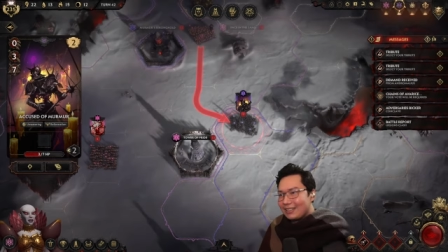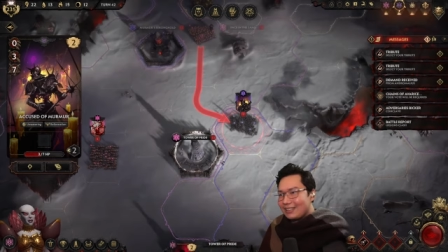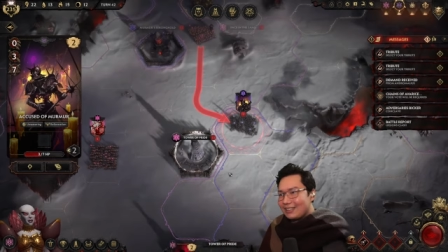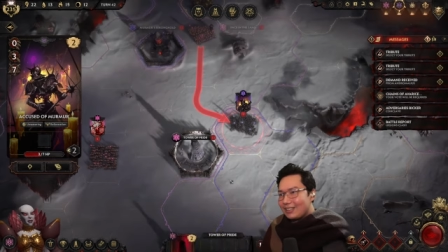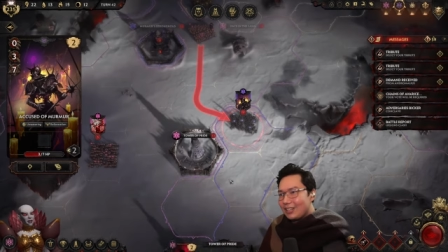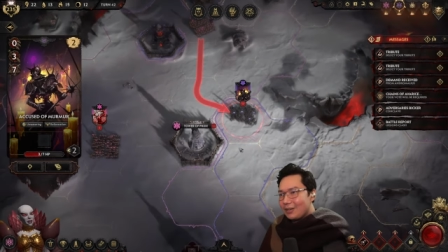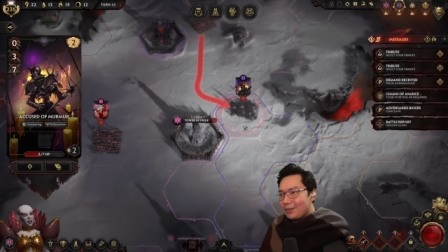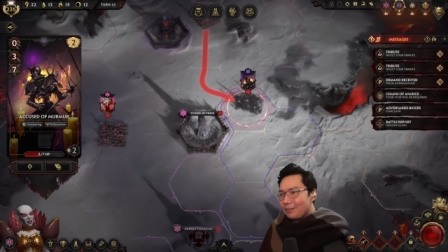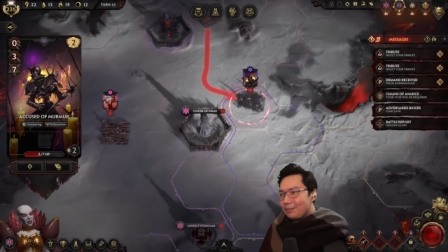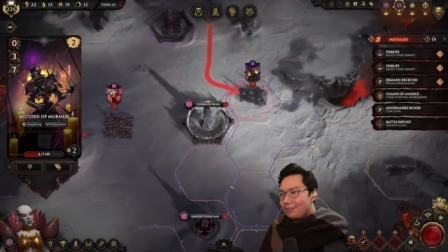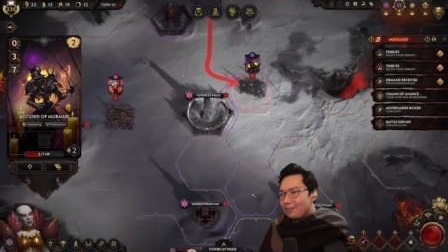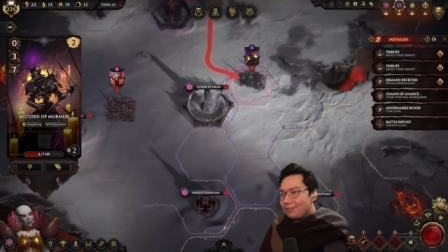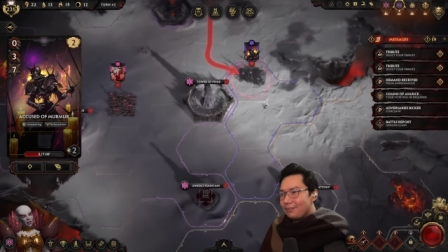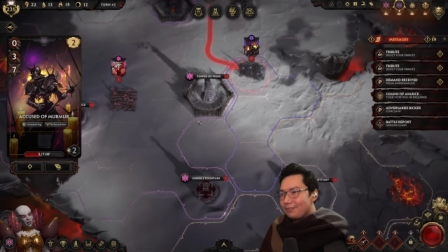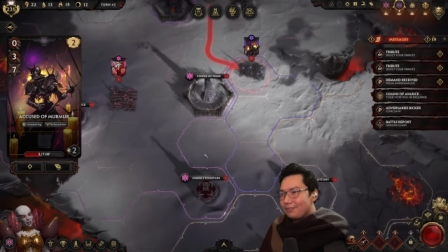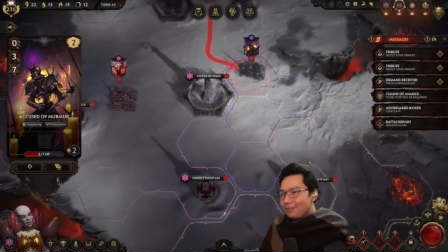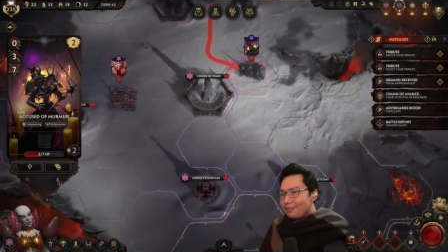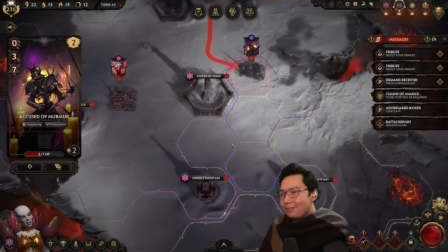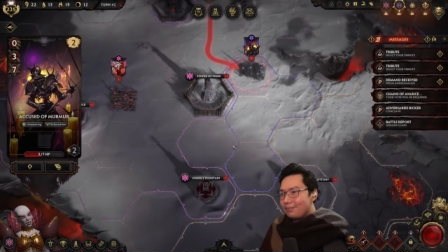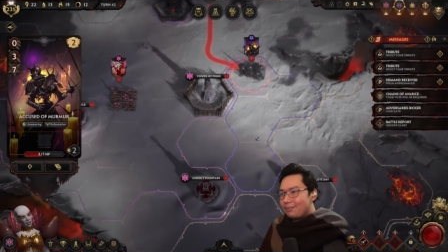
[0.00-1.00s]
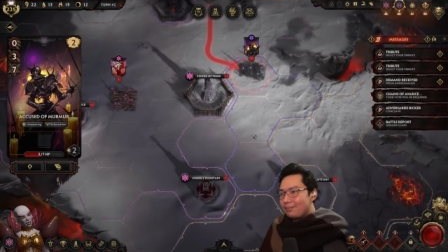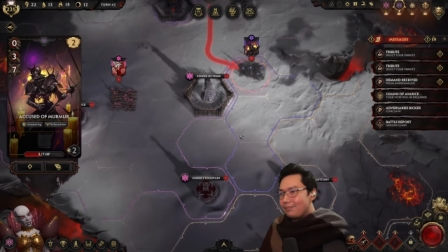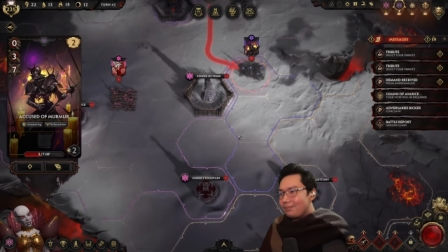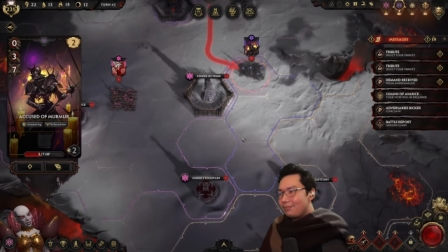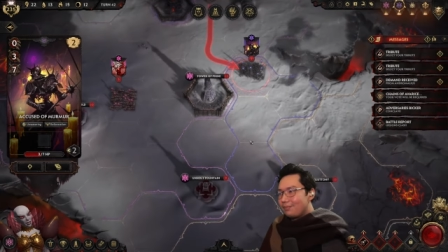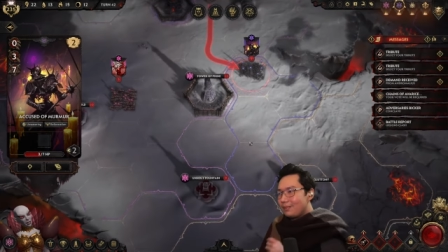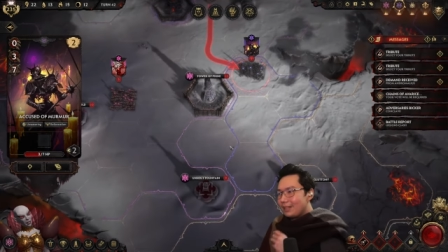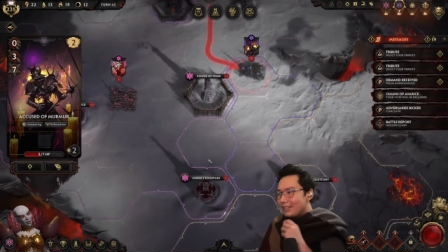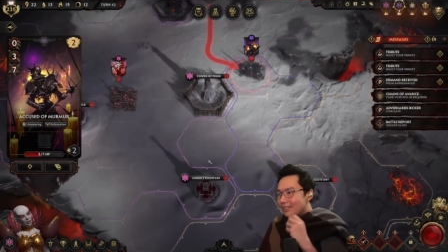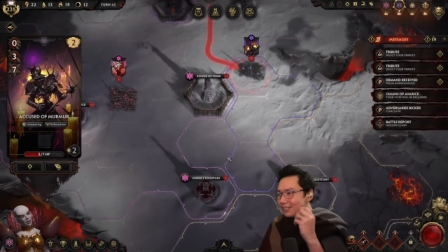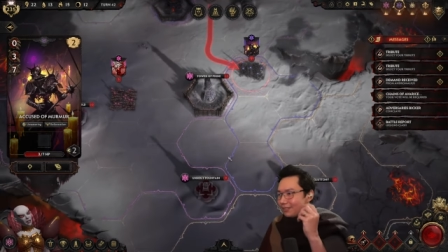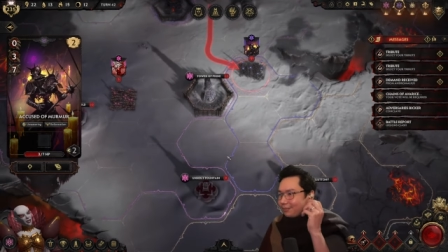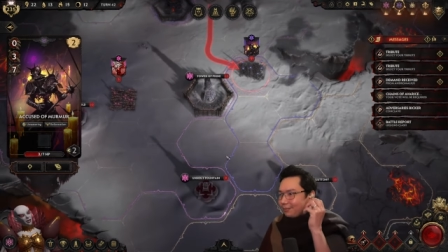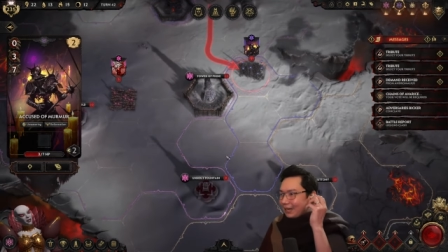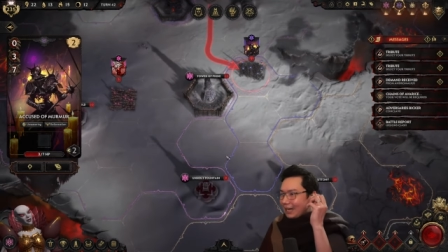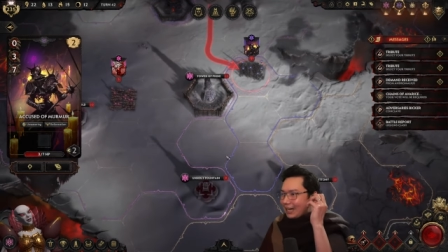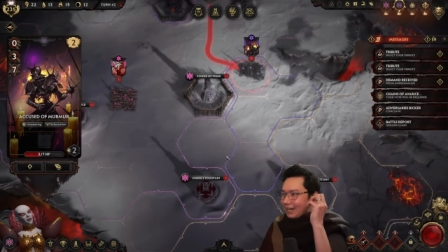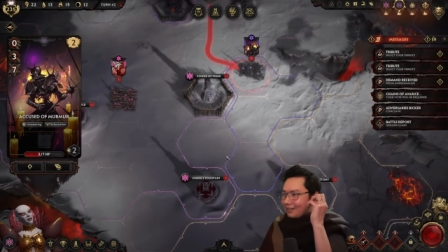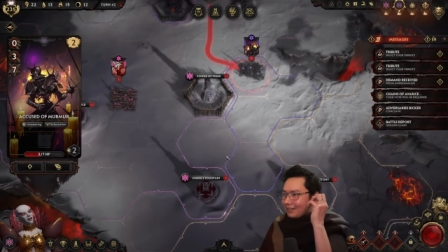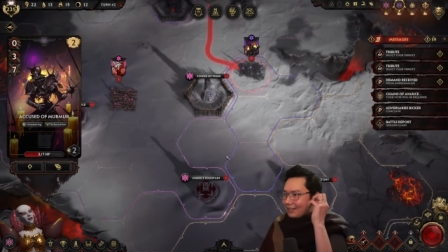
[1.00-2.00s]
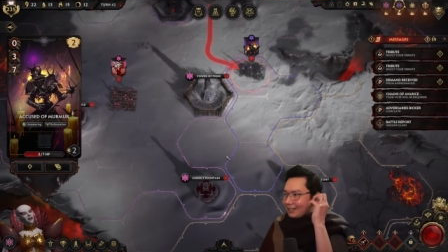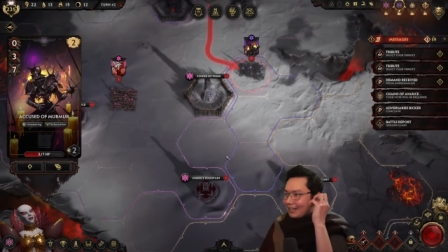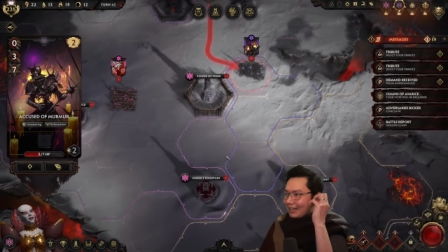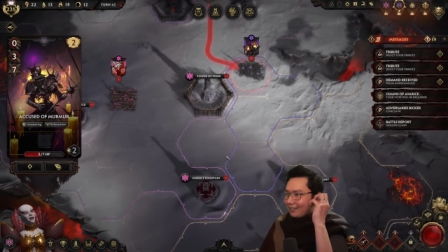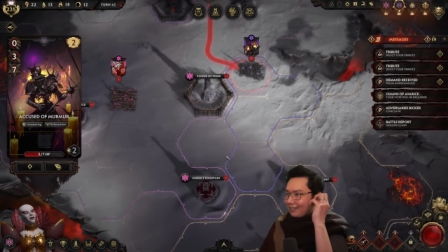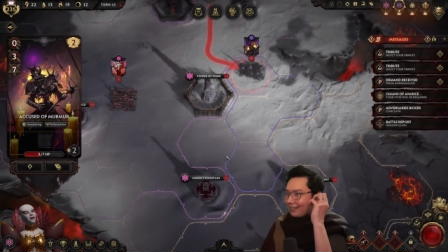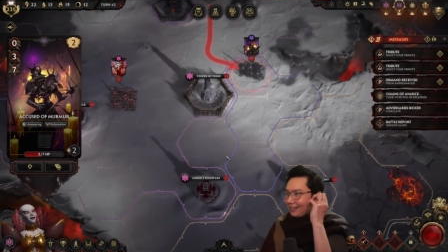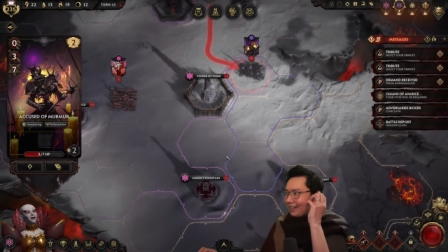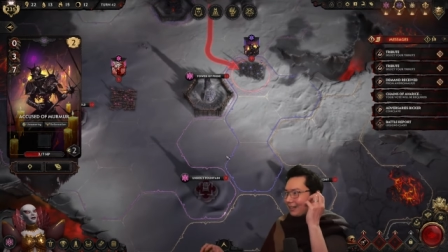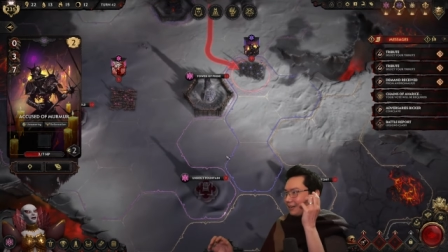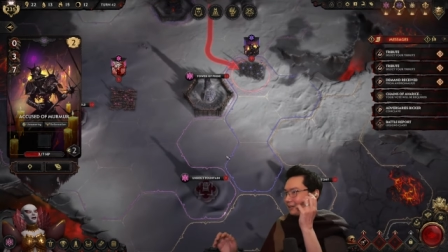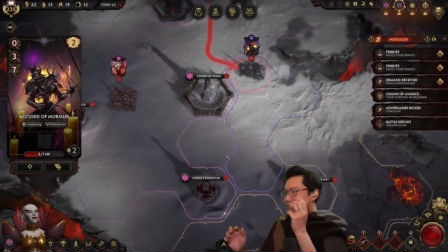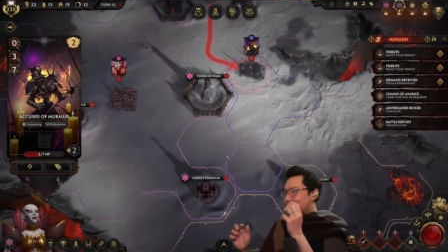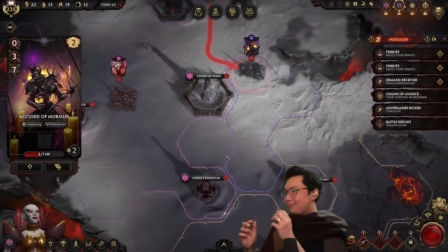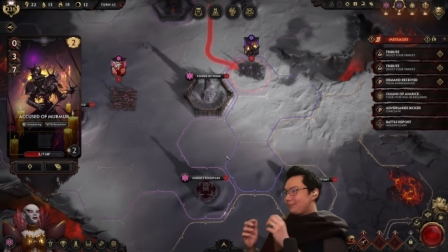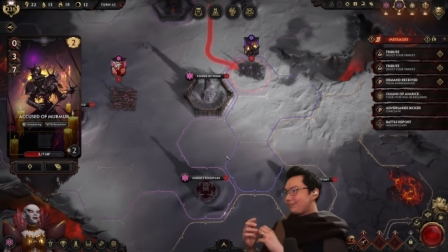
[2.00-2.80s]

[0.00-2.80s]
there's no place of power down there.